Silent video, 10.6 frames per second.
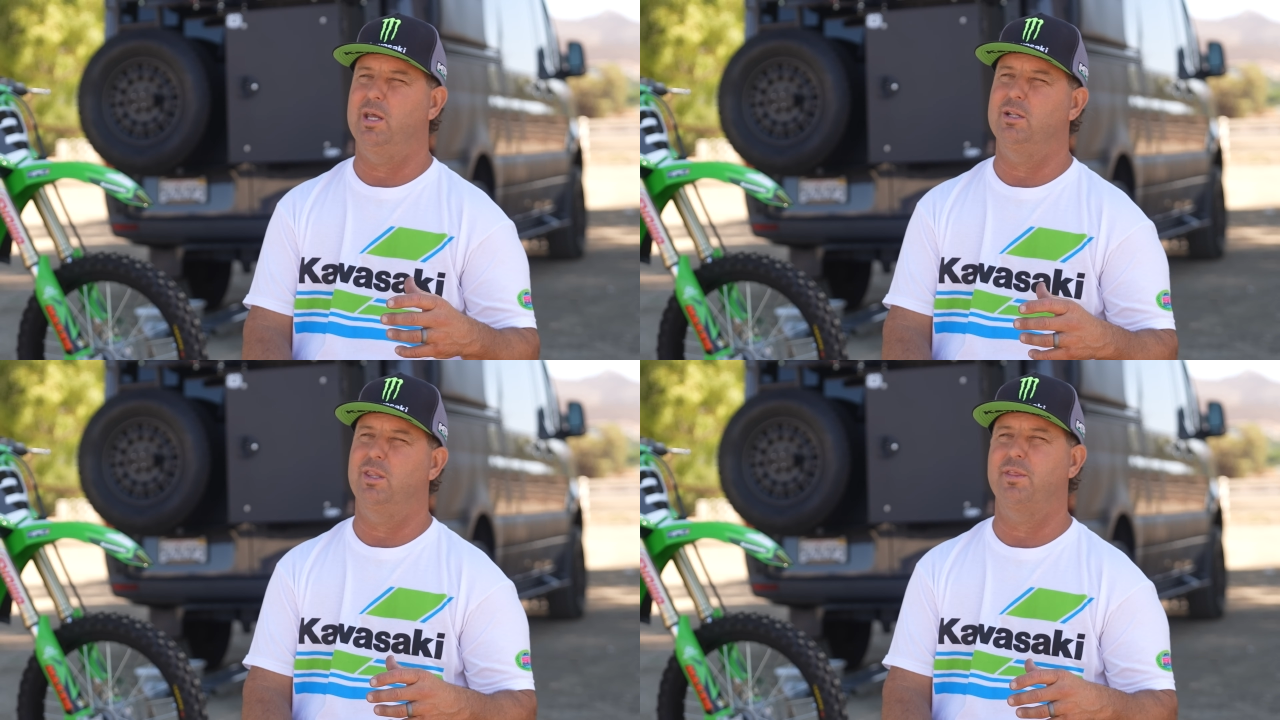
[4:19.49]

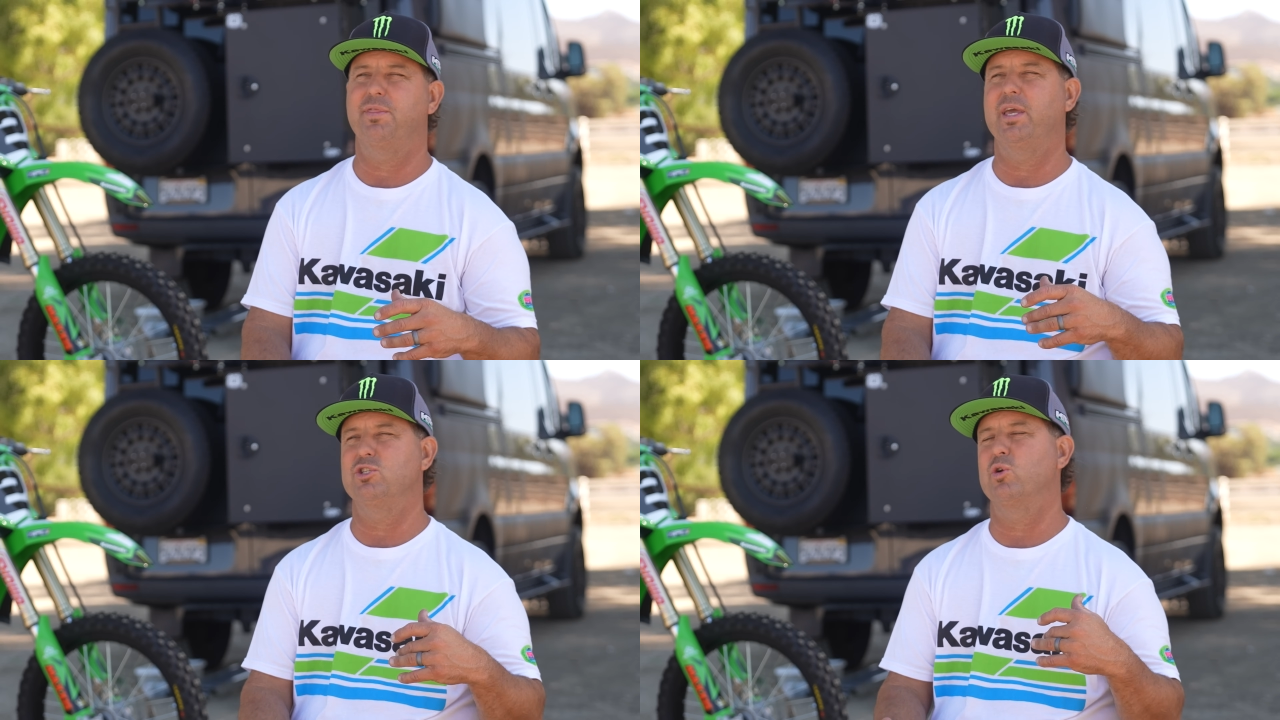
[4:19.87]
the
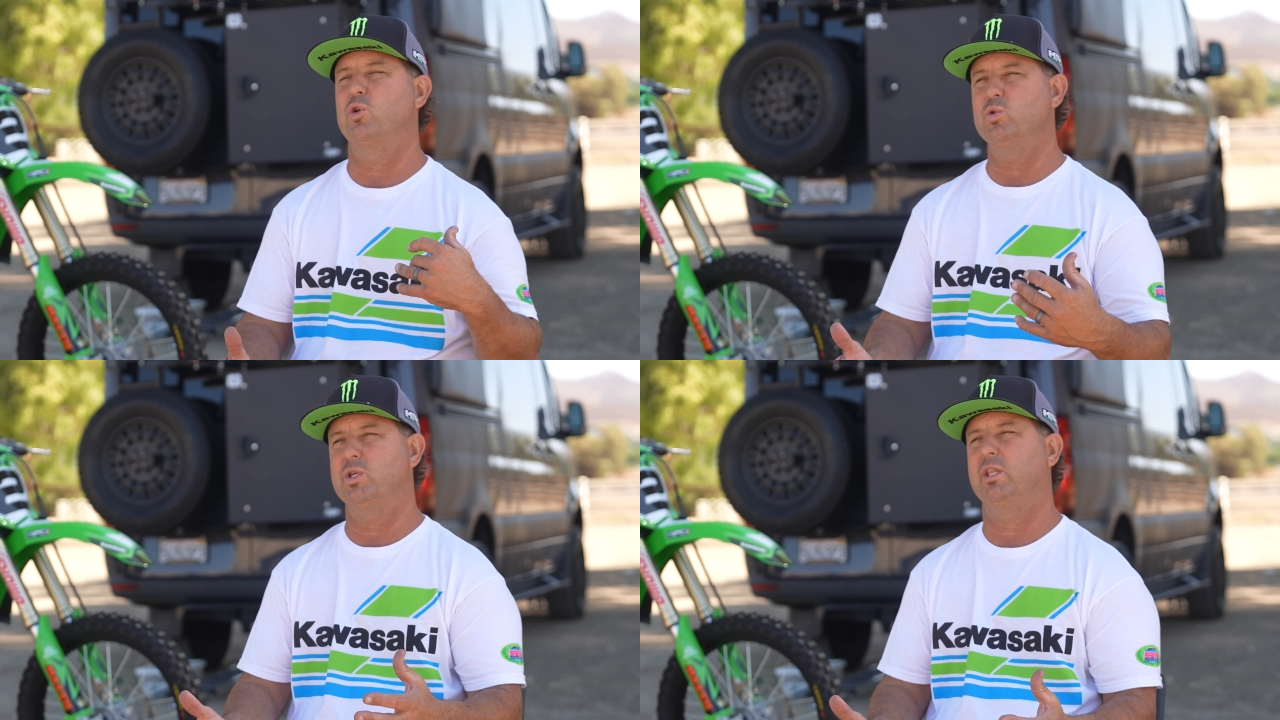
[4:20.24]
things you're
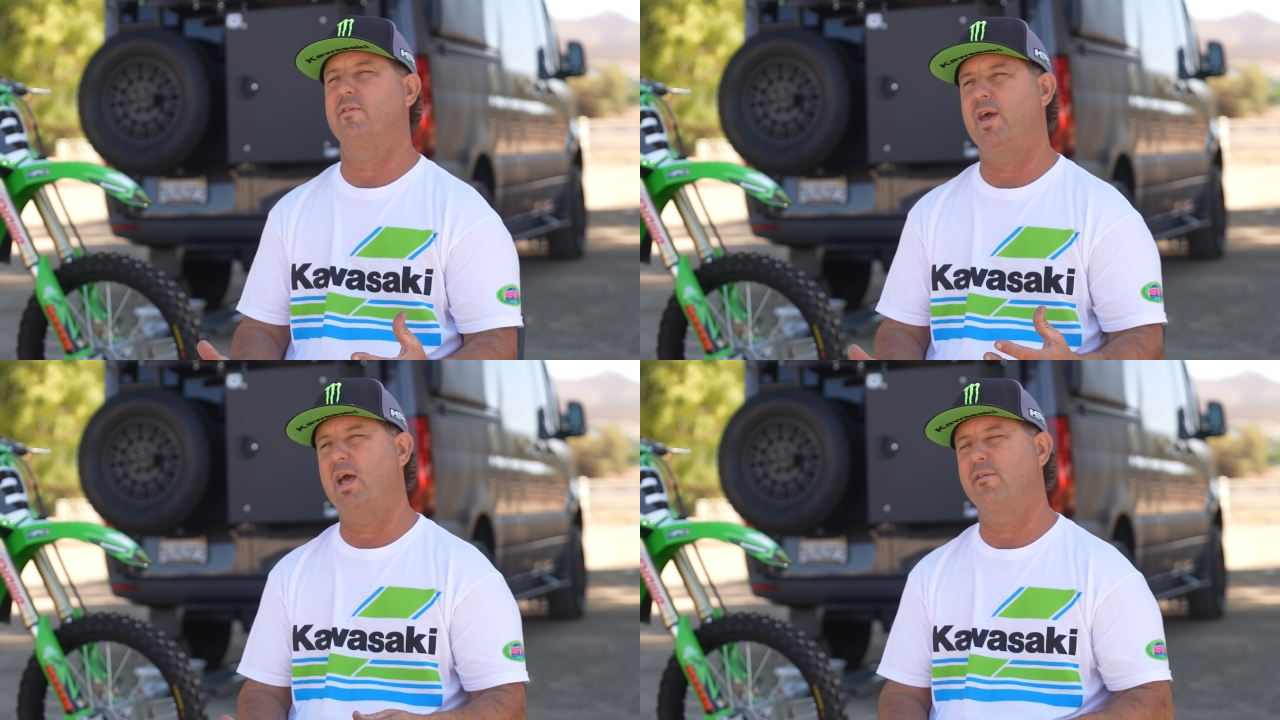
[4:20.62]
using the
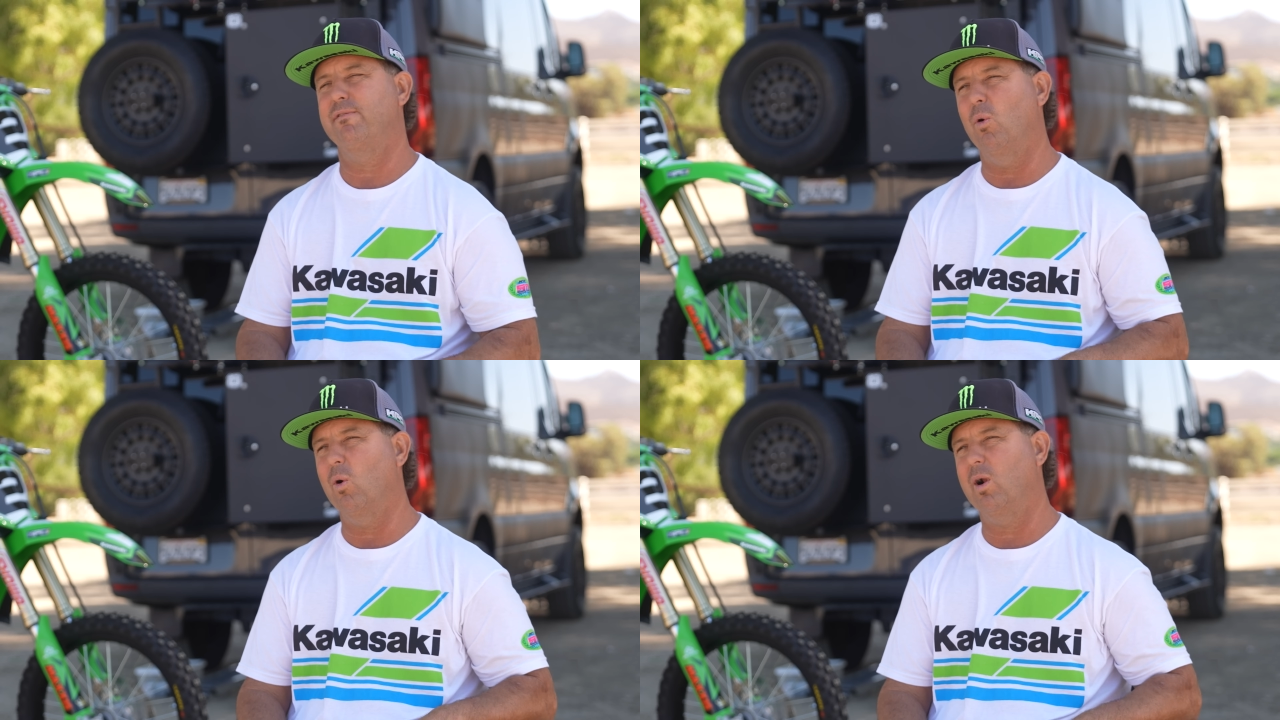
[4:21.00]
van
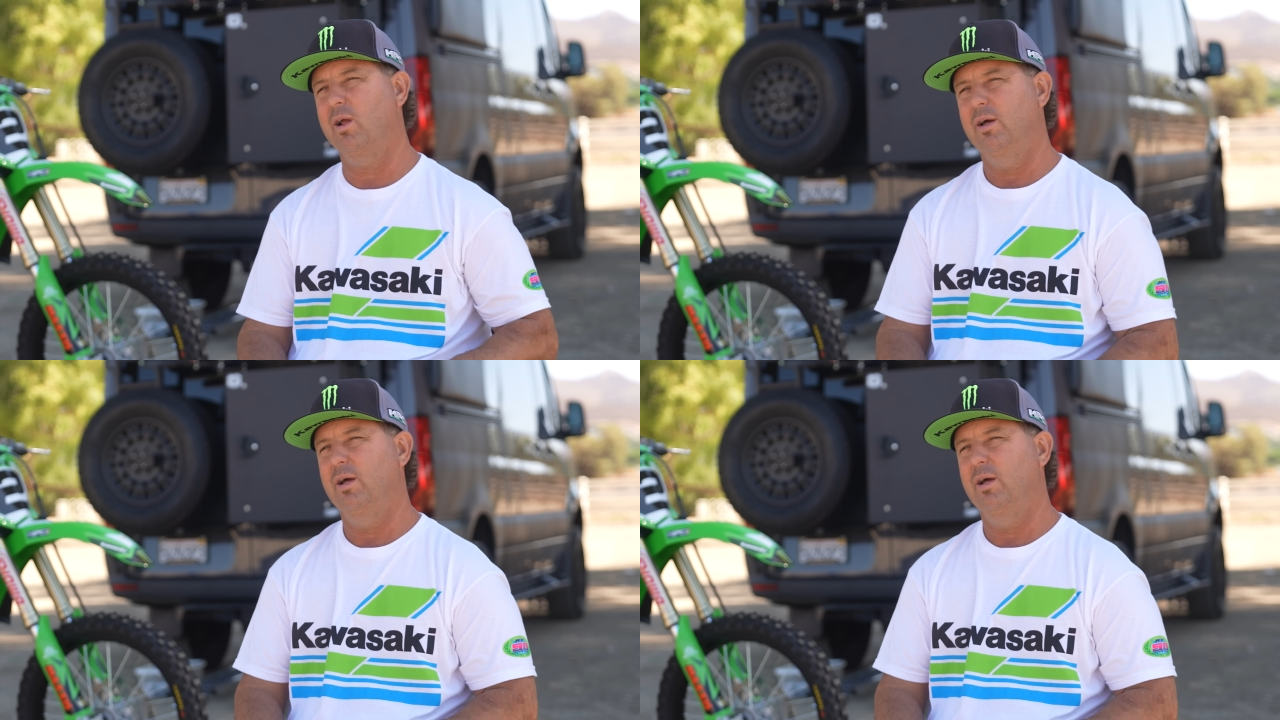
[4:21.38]
for,